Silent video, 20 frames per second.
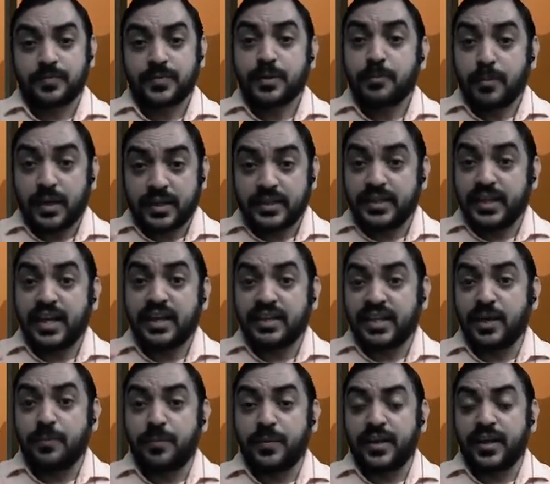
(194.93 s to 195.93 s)
but there
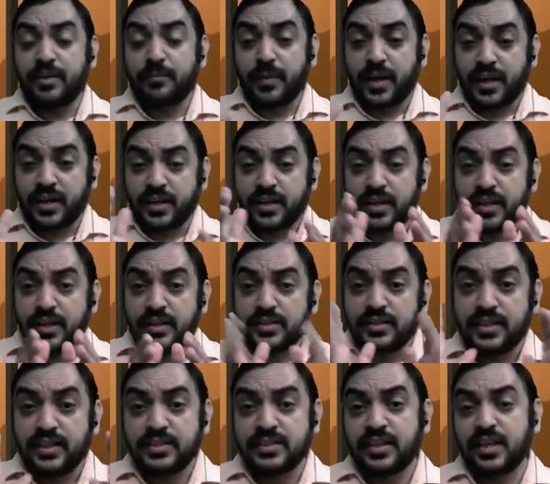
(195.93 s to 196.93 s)
keep it in mind,
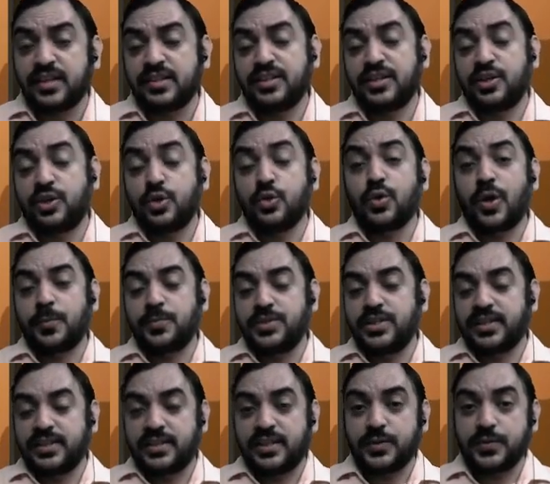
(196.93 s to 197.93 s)
these are the two
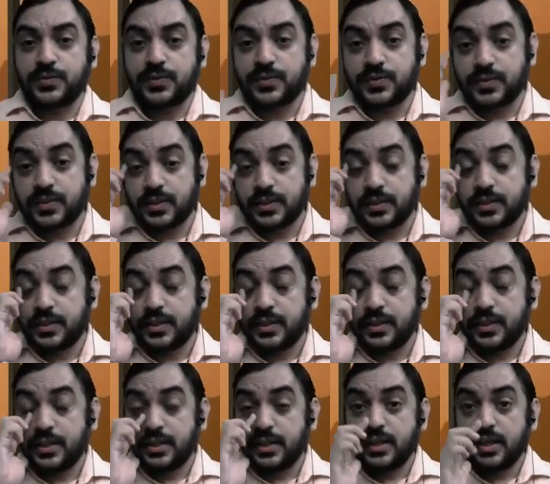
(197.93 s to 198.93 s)
objectives.
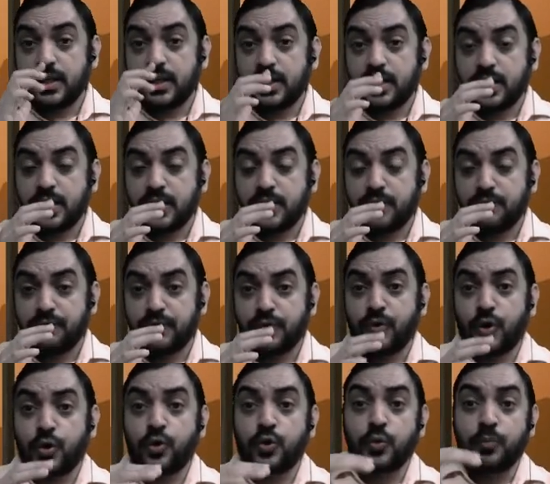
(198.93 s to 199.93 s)
We
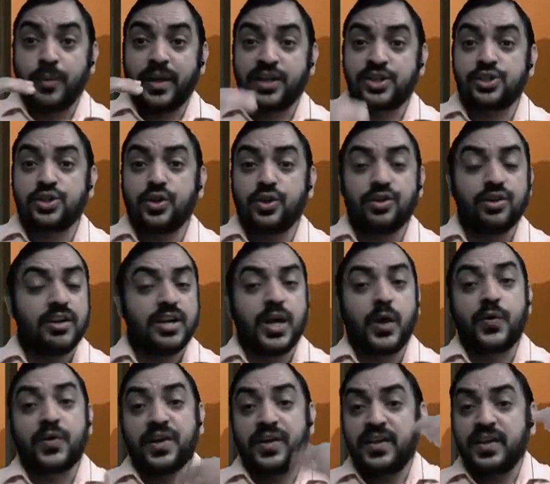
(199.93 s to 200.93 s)
want to make sure
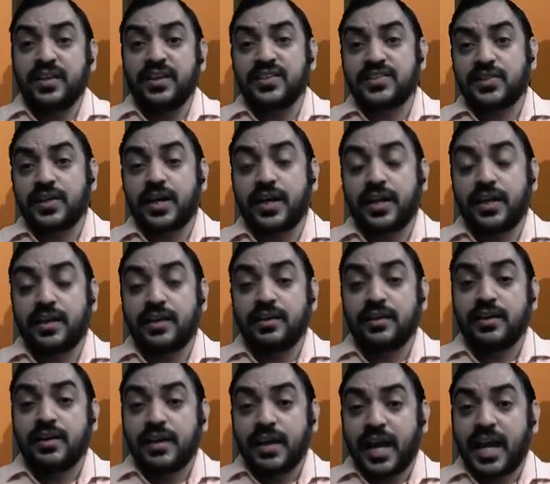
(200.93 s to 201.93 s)
our return is high
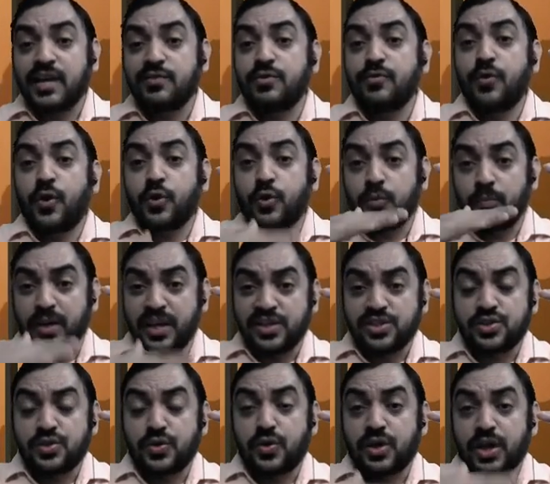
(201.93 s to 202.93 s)
and we want to make
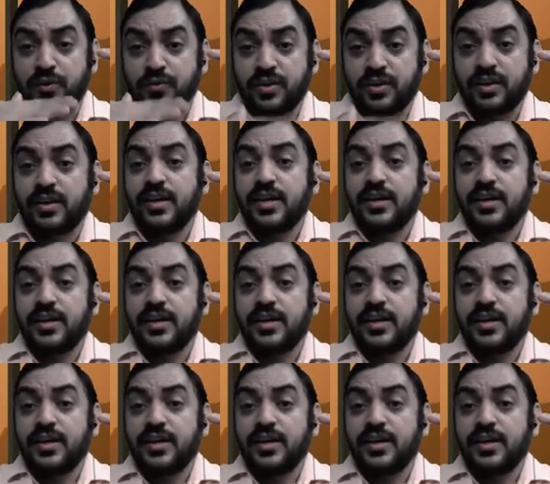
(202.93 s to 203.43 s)
sure our